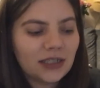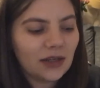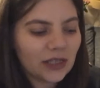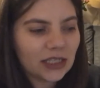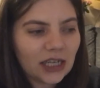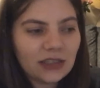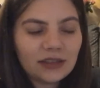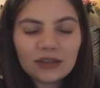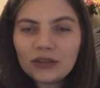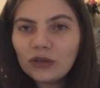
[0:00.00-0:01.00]
So it was nice
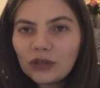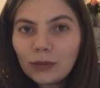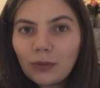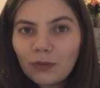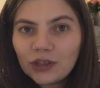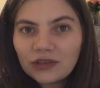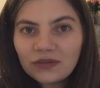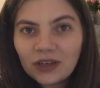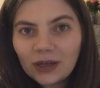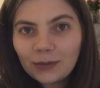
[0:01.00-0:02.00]
to snuggle up and watch
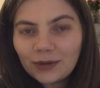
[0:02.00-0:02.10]
a film.